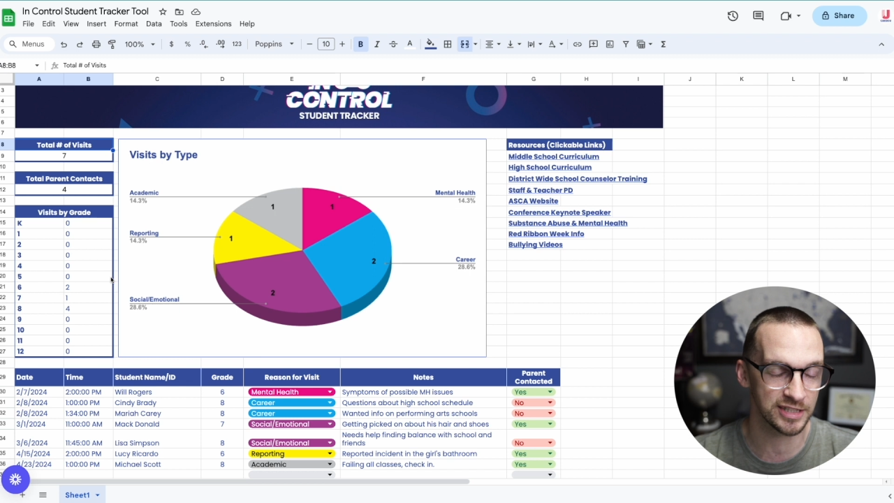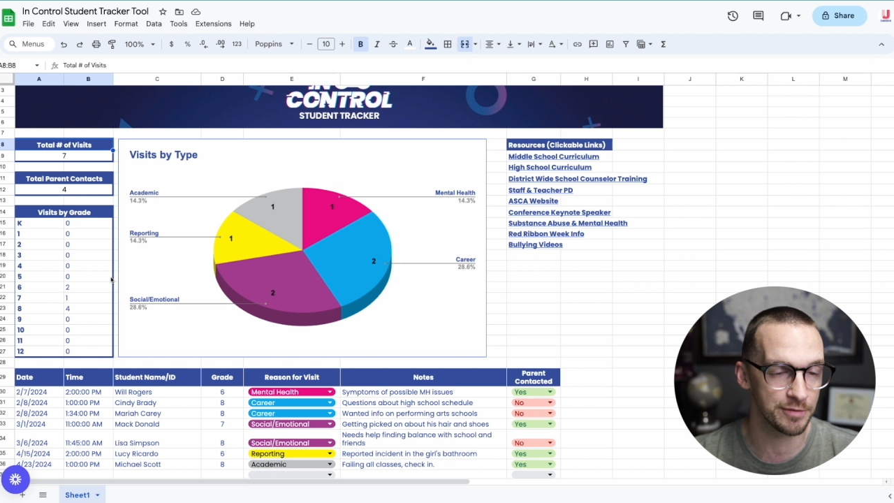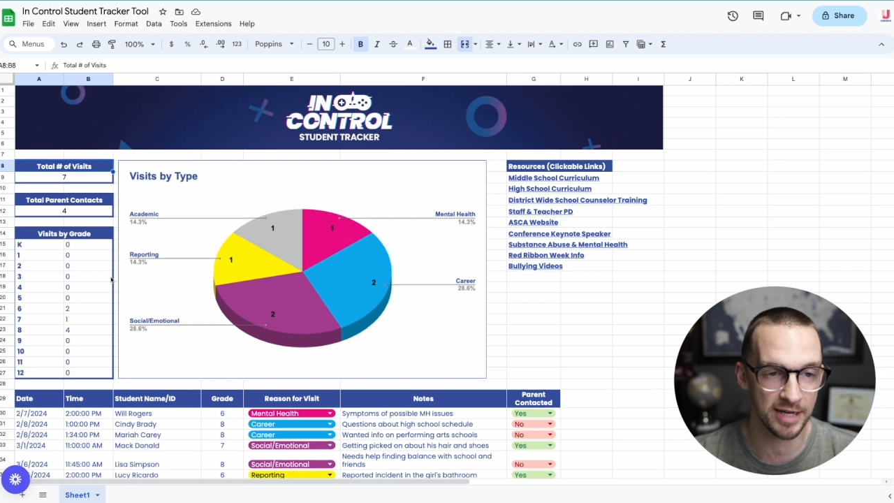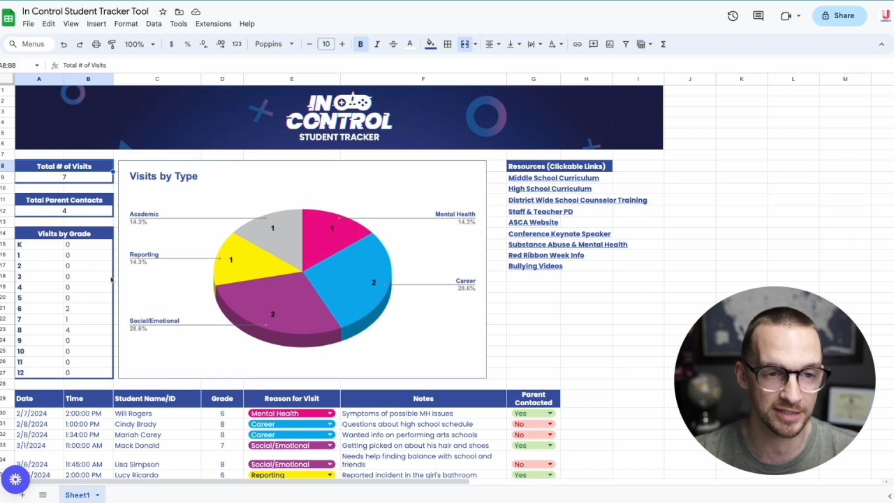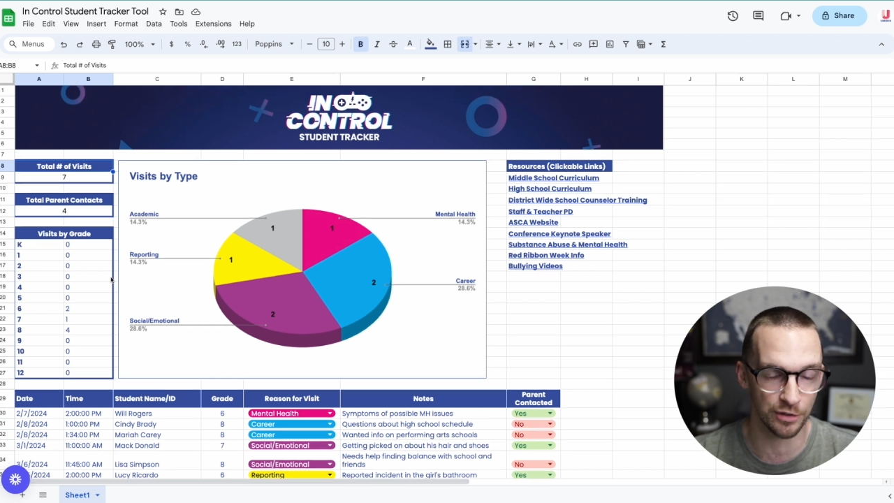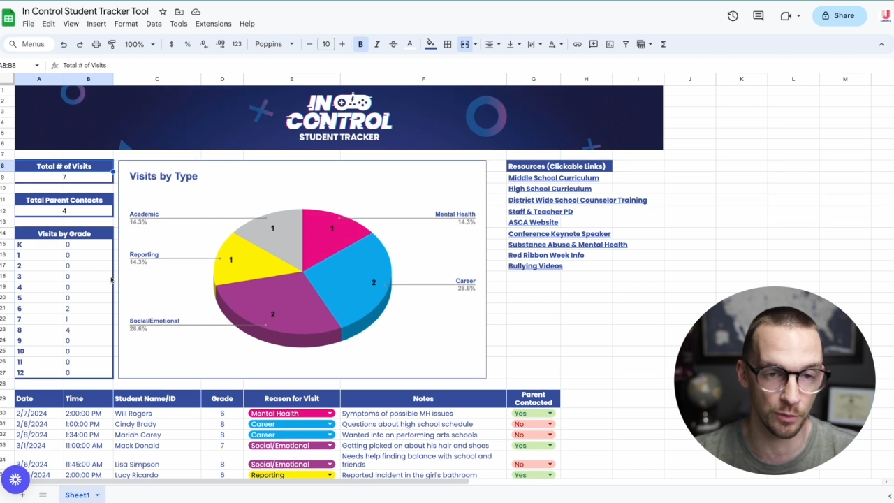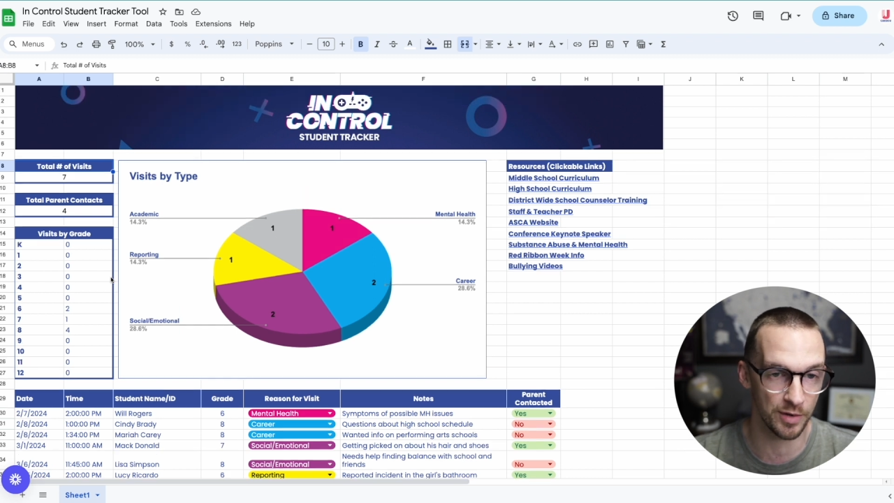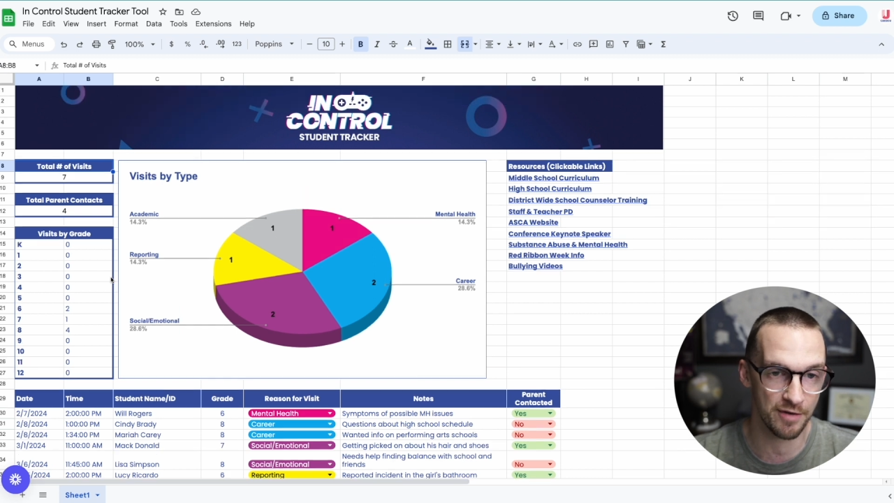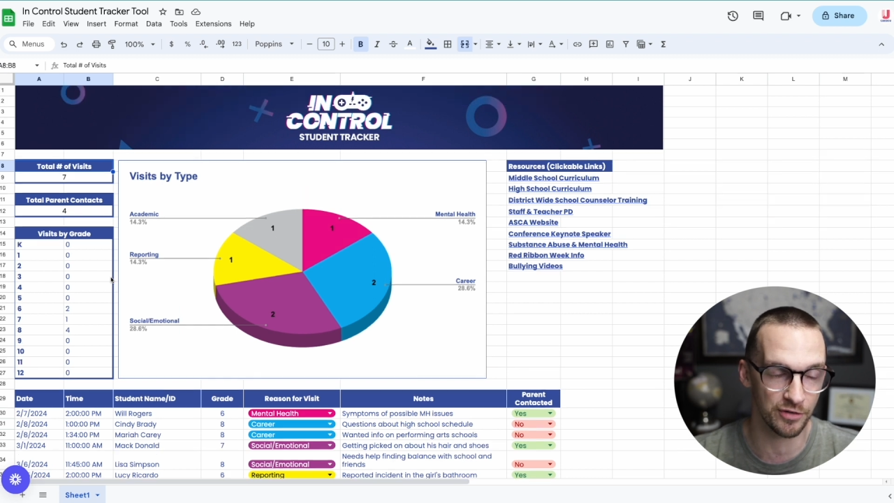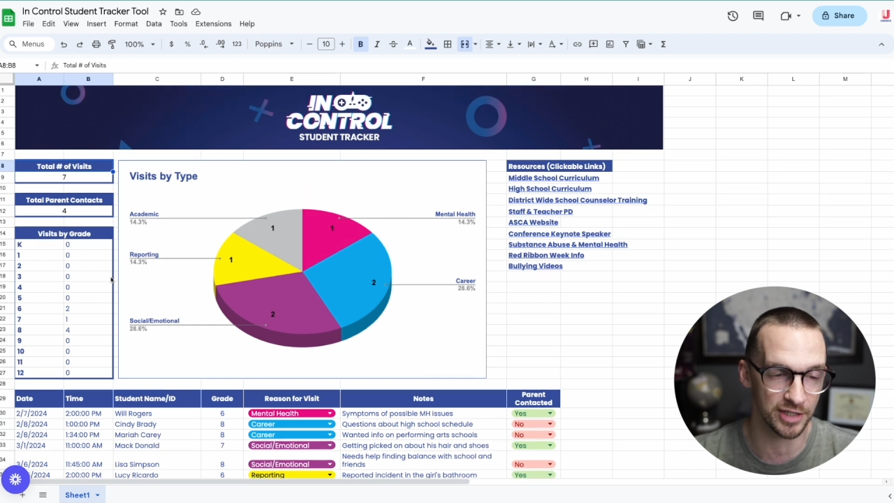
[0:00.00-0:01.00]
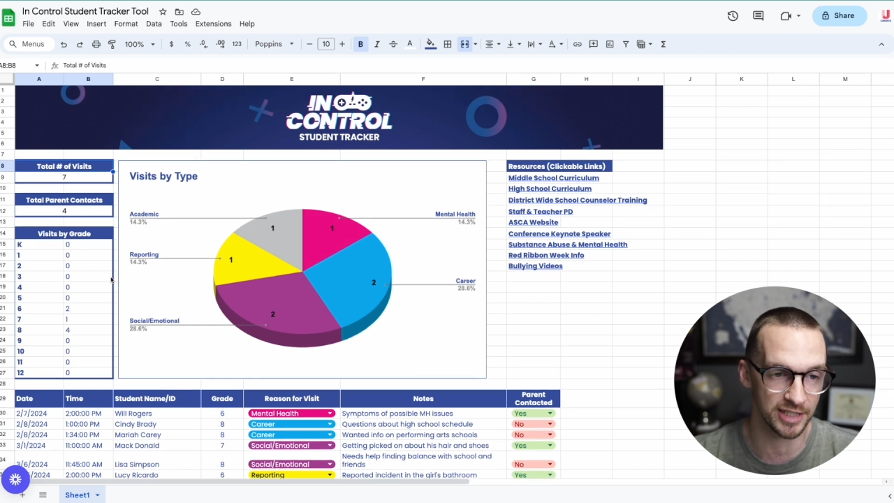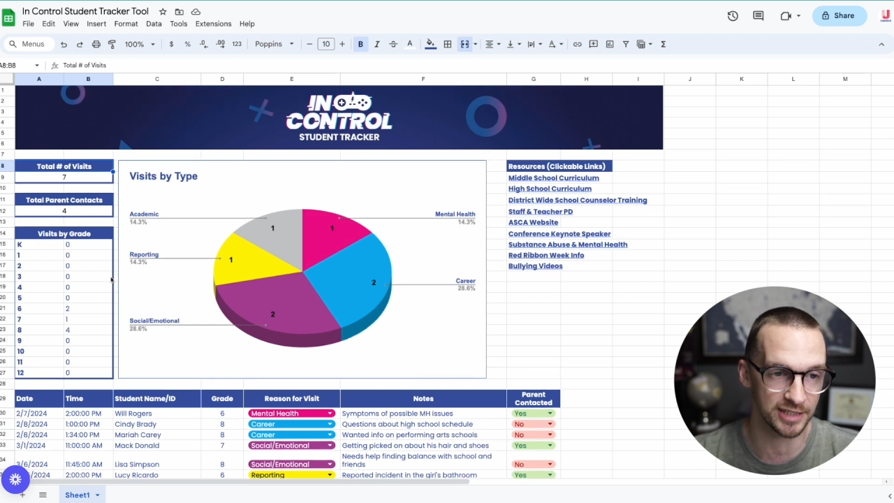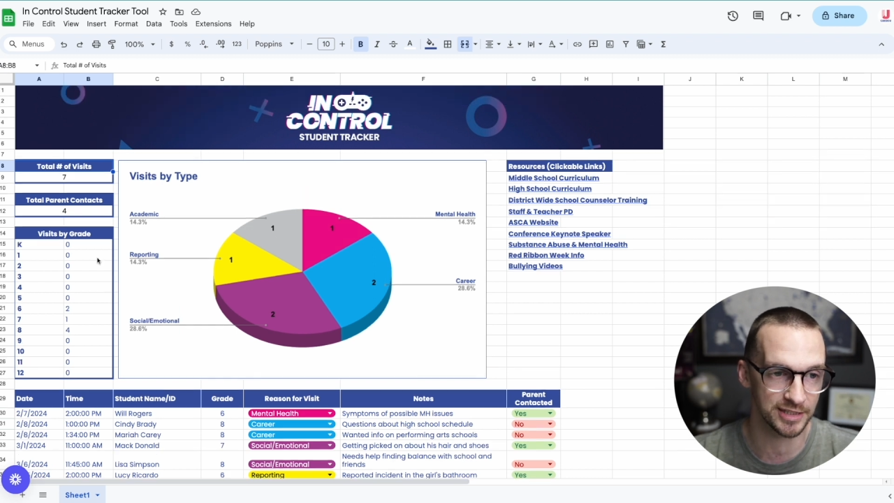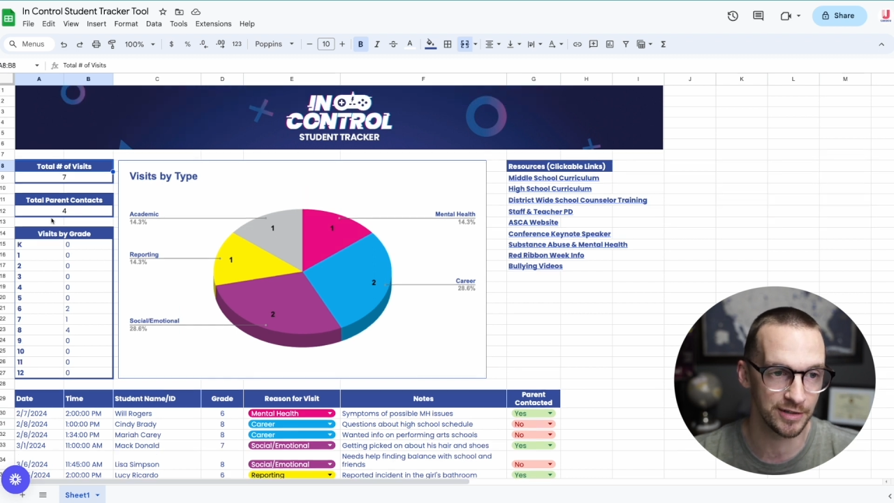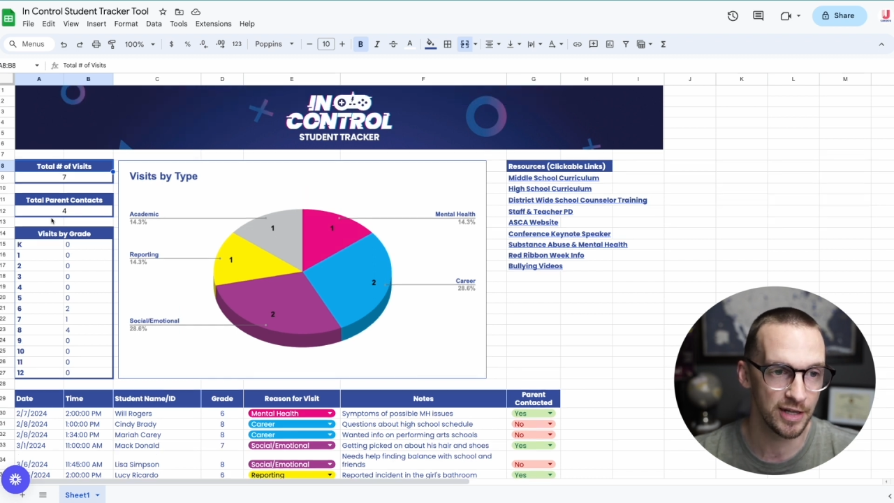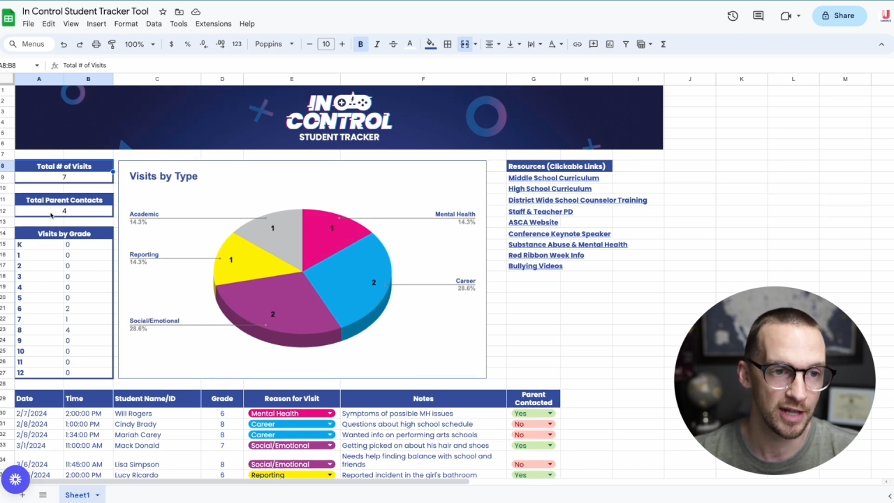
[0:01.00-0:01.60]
a semester or whatever it is.